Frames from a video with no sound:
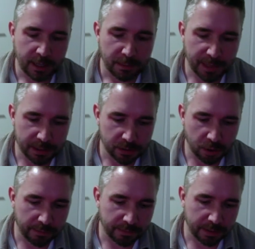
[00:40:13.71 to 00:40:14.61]
because
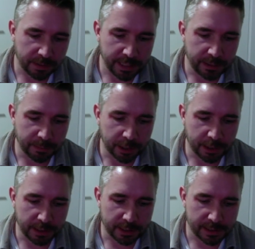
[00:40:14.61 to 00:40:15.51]
all of the legal
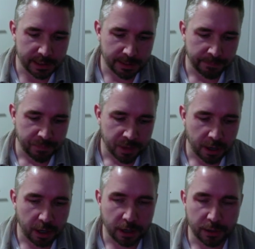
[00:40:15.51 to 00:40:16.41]
markets
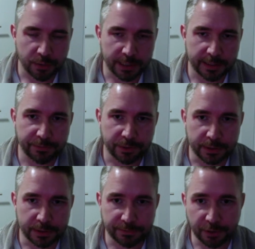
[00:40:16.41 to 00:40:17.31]
are quite different
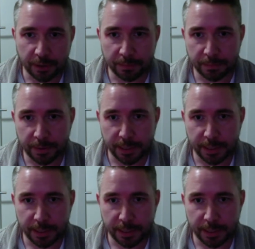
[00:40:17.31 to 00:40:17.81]
from,